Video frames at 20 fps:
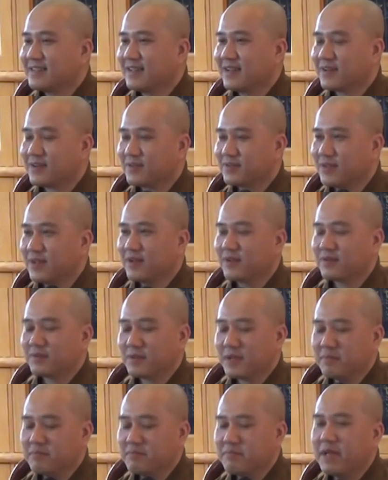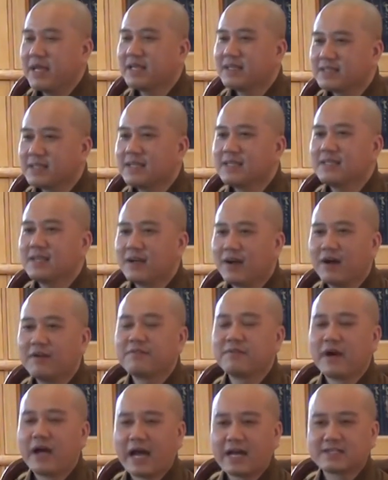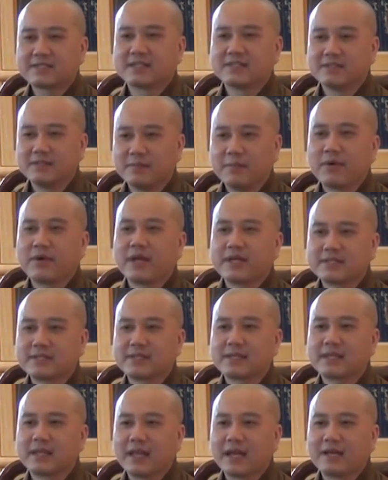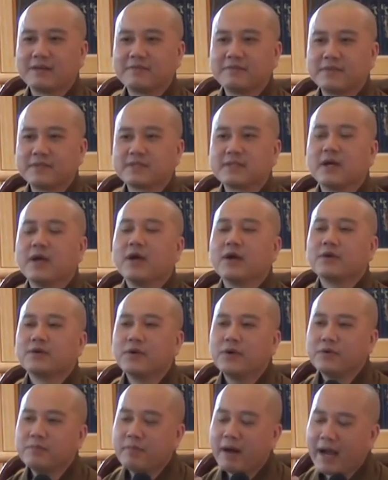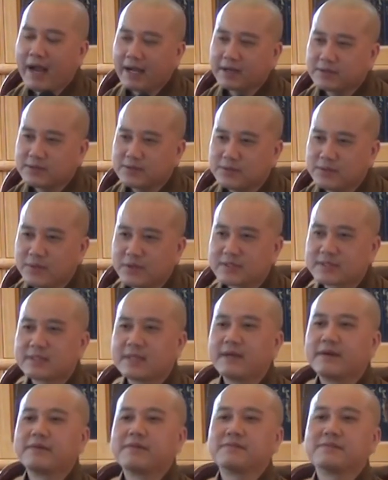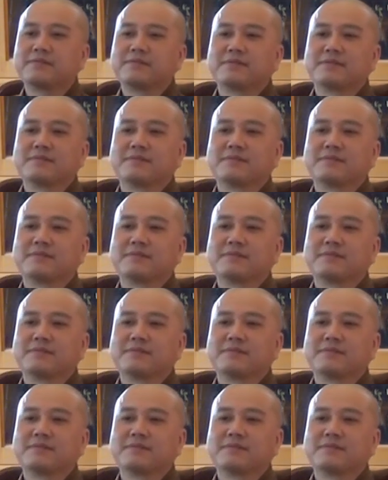The main thing of as a monastic life is go back to yourself.